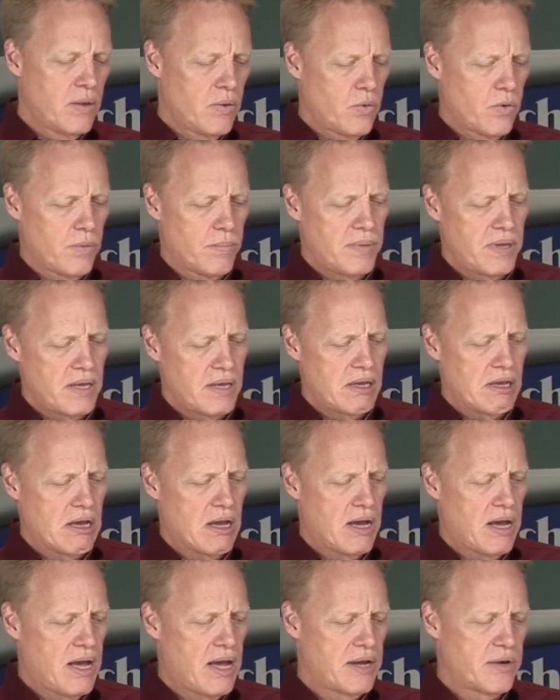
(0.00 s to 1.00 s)
will be
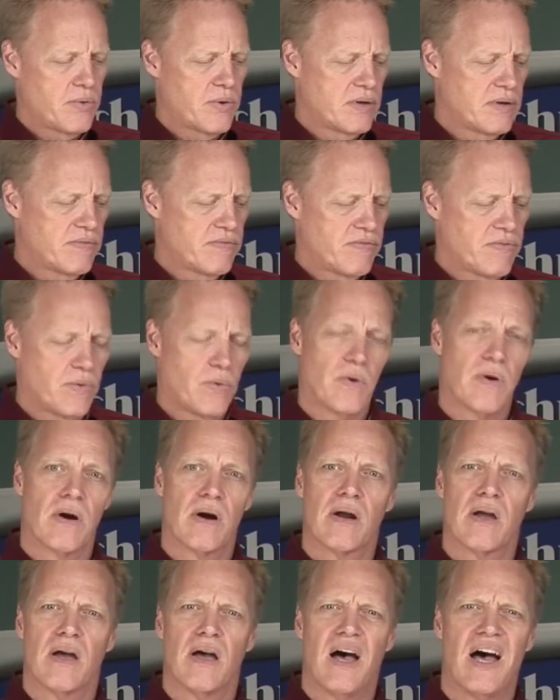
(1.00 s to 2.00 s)

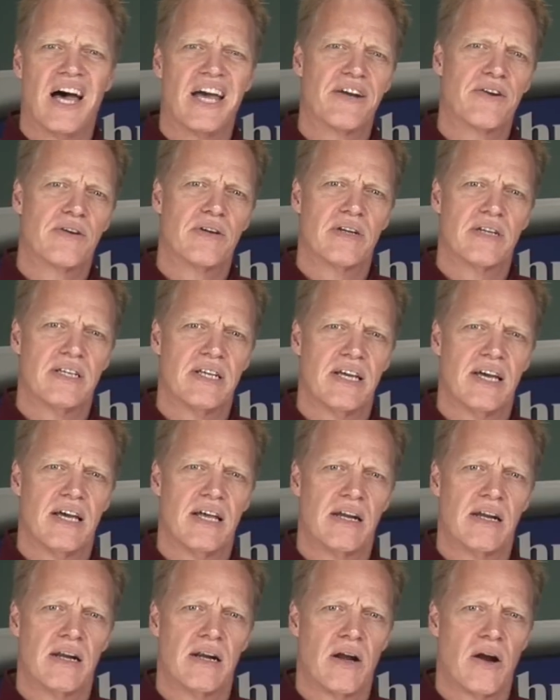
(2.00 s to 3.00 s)
104,
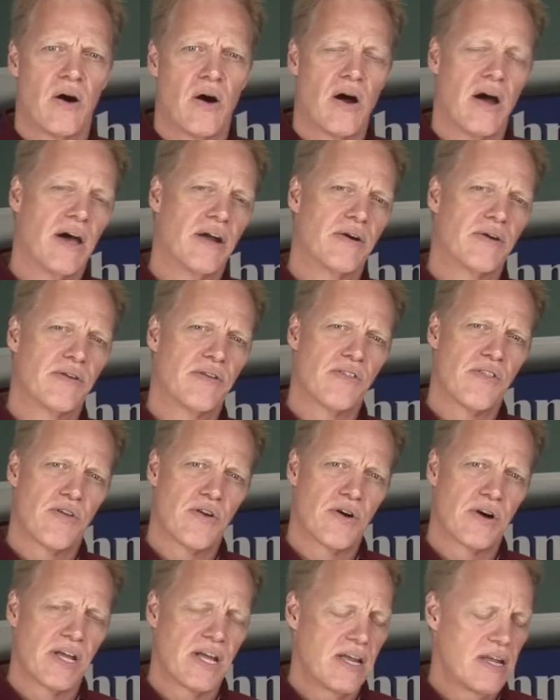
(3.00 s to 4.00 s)
110, or
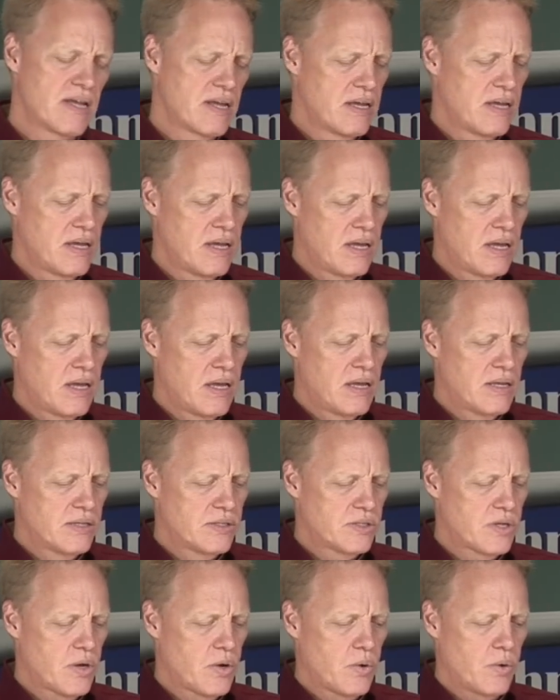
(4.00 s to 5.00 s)
130.
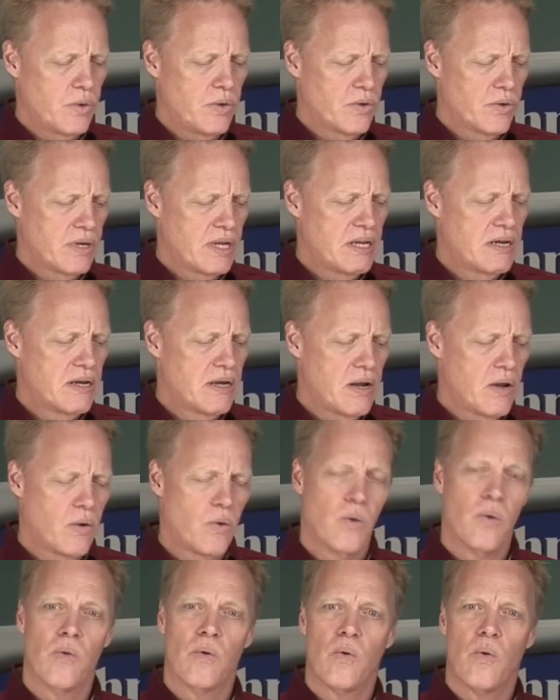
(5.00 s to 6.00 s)
So you'll need to
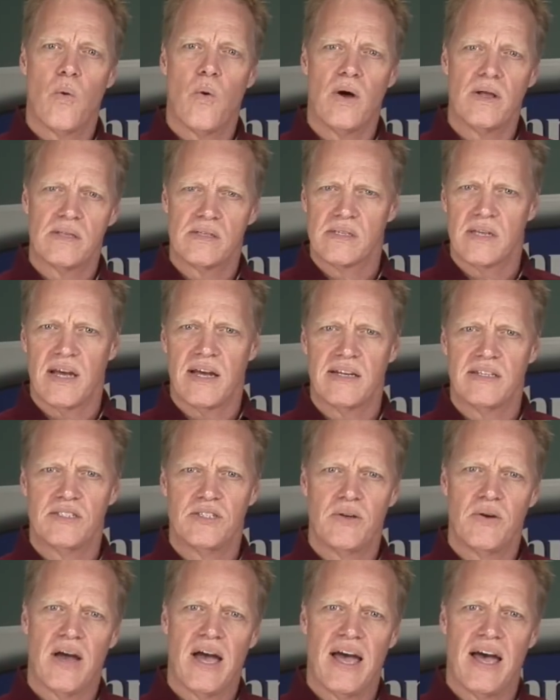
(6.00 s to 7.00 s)
know what size
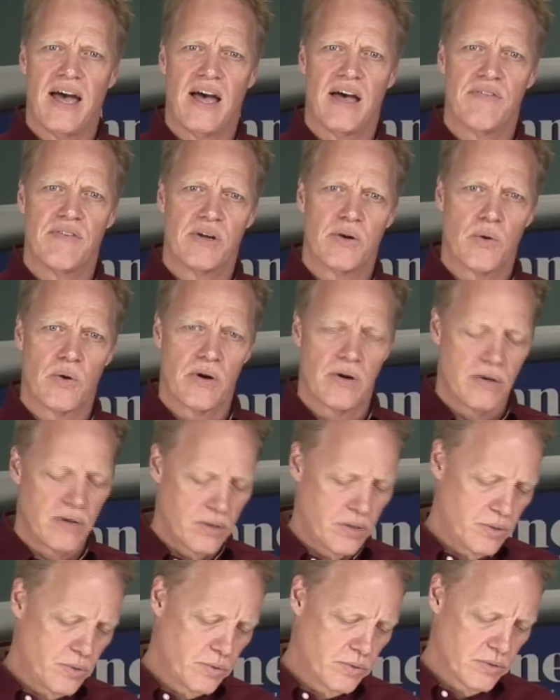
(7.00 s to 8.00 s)
you have in order
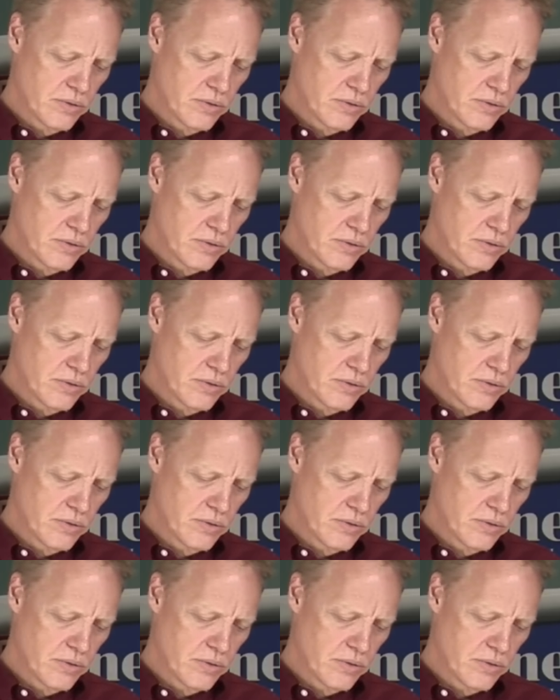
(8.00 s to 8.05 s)
to